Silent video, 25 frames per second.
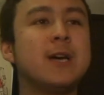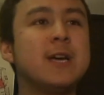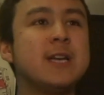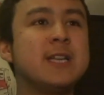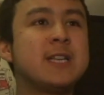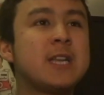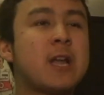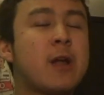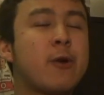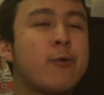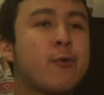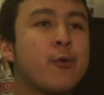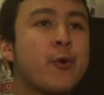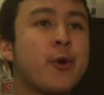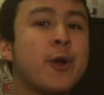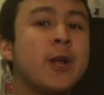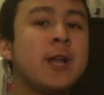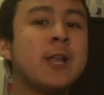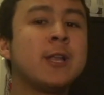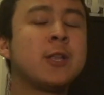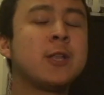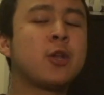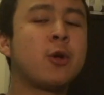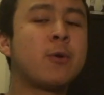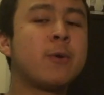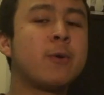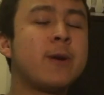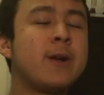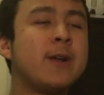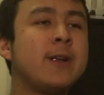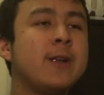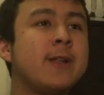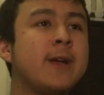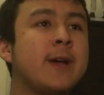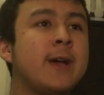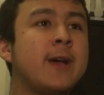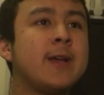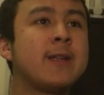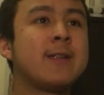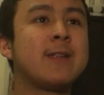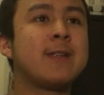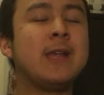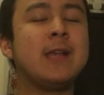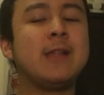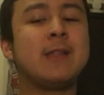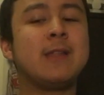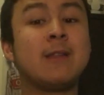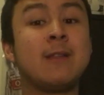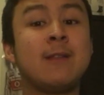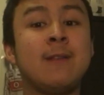He's had a really torrid
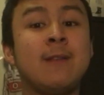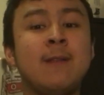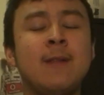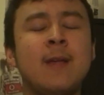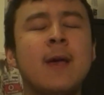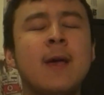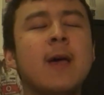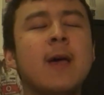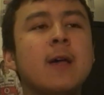season,